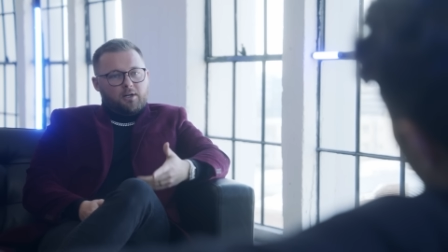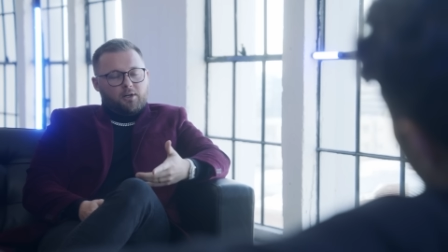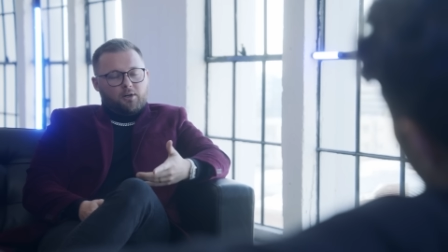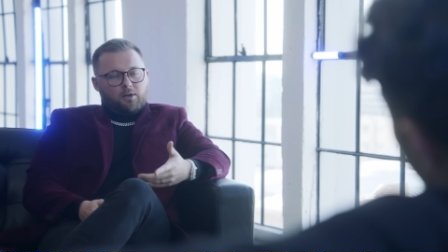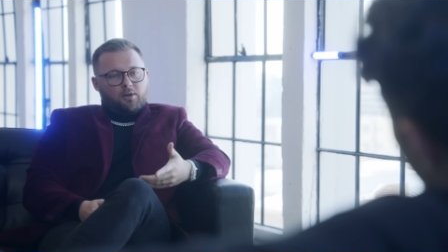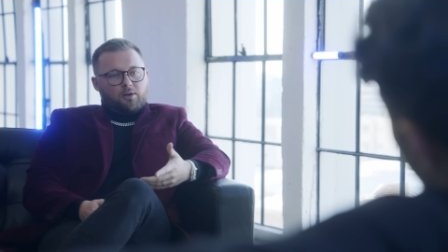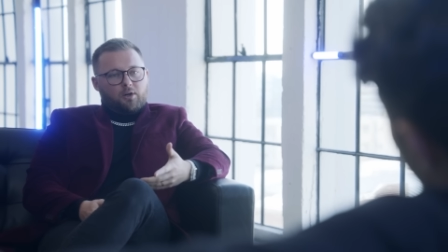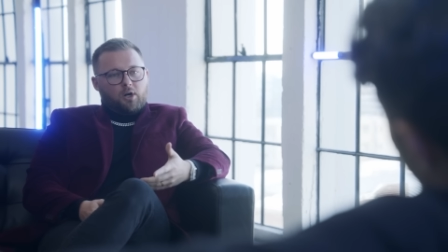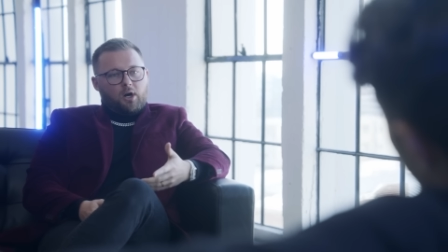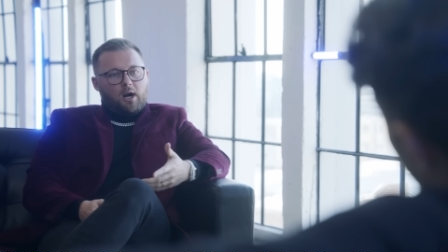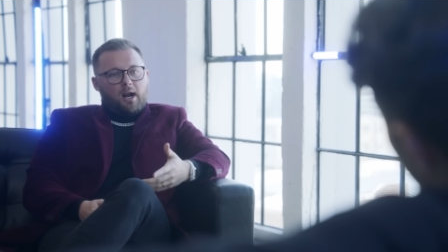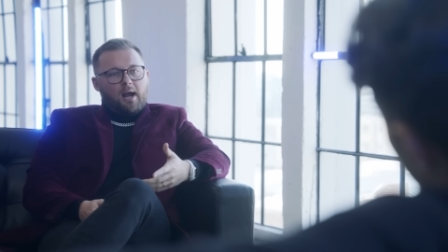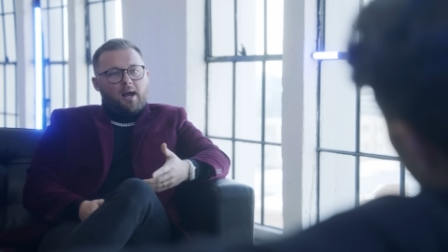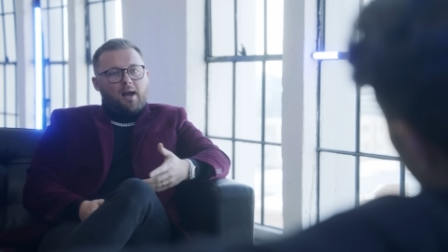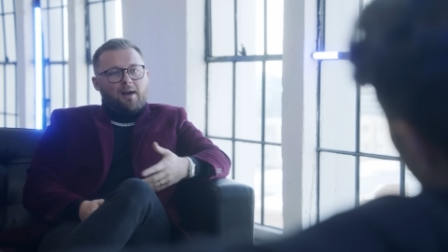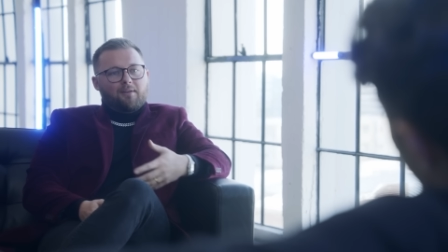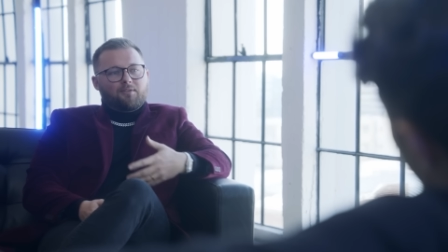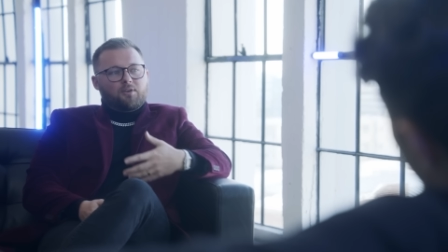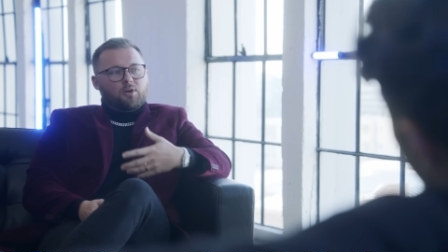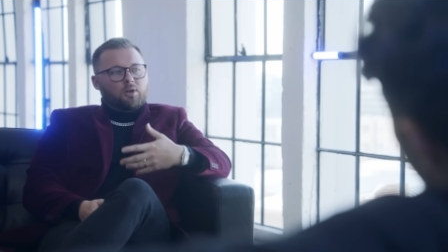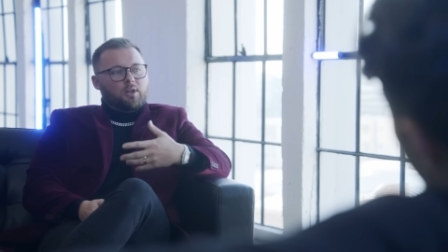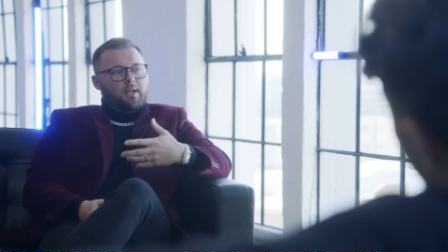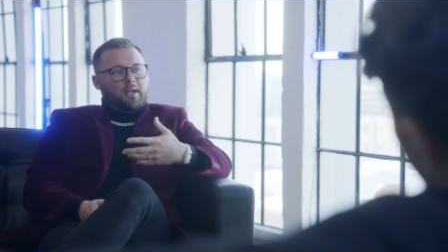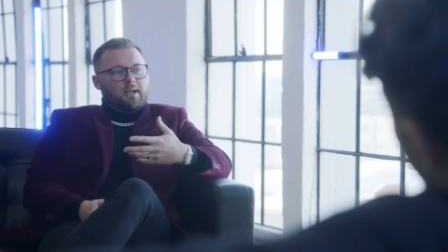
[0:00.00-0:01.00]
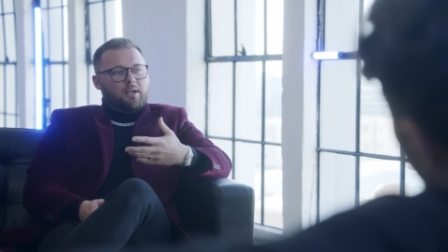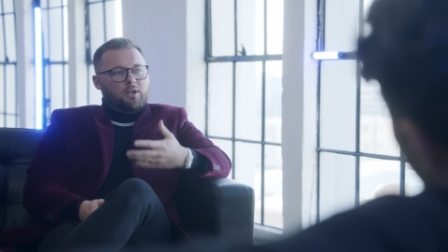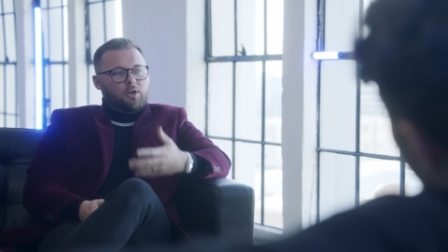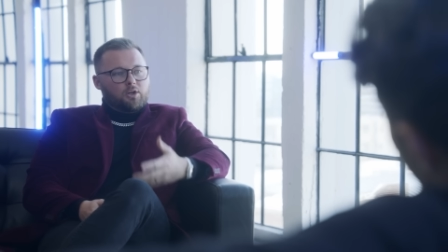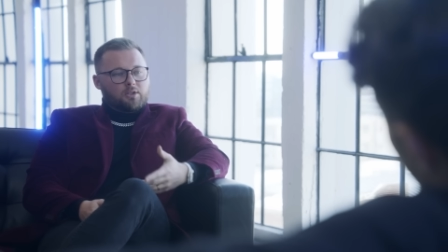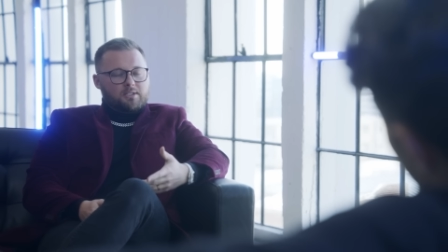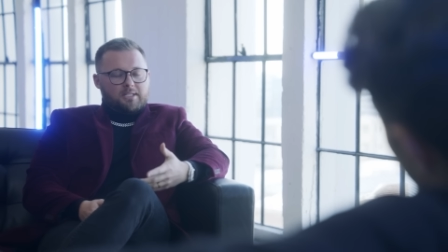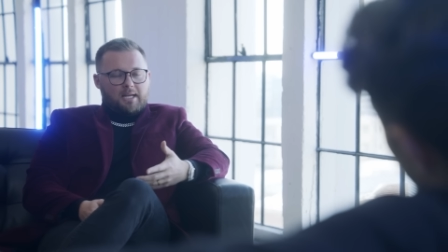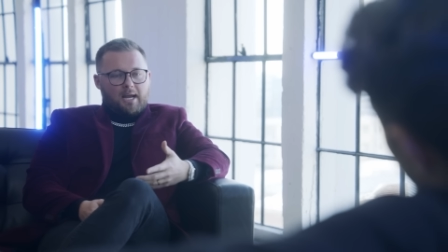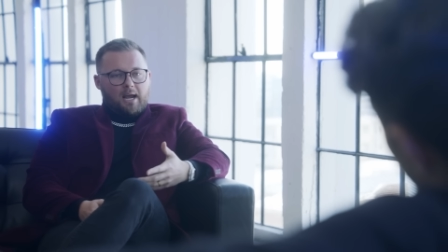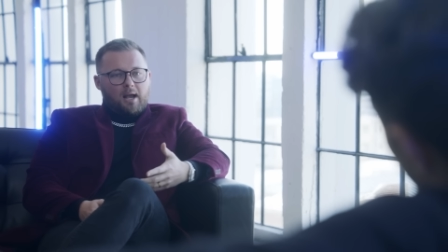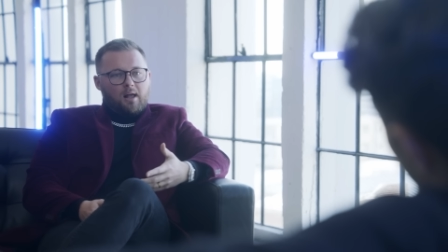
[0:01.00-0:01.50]
your craft or like your
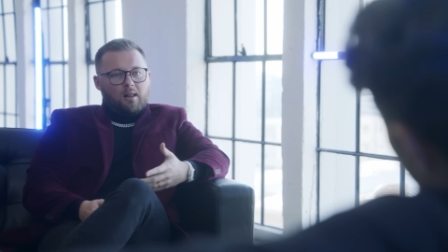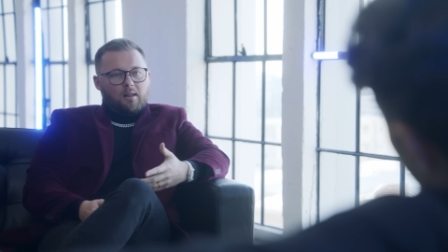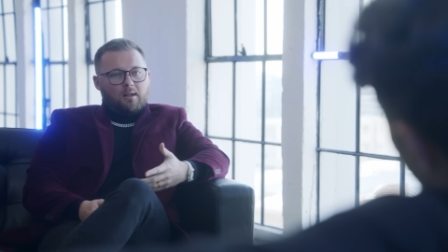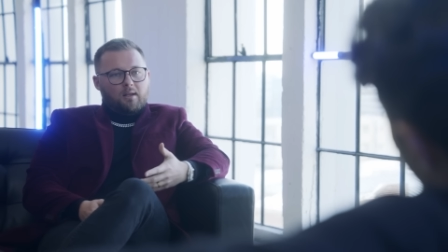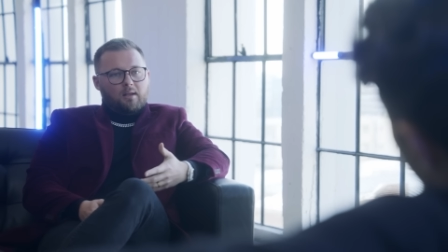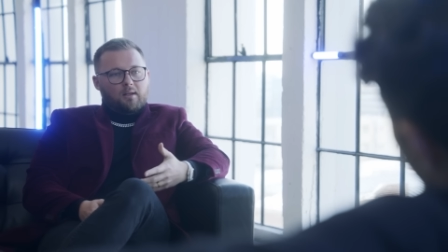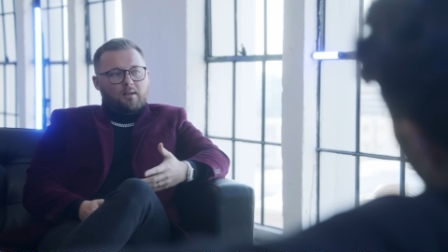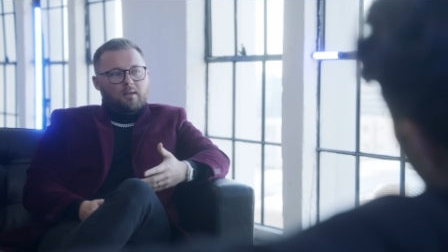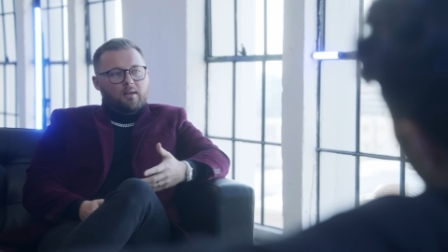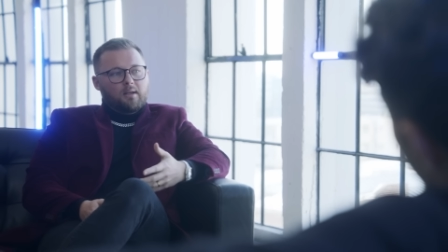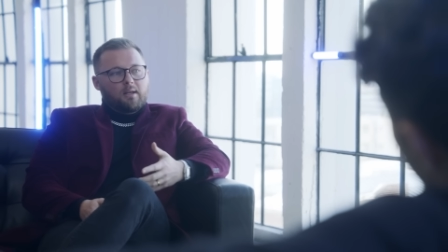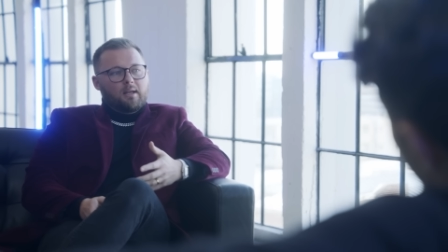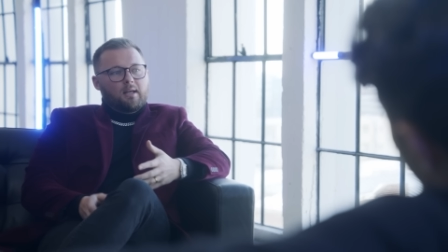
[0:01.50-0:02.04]
talent,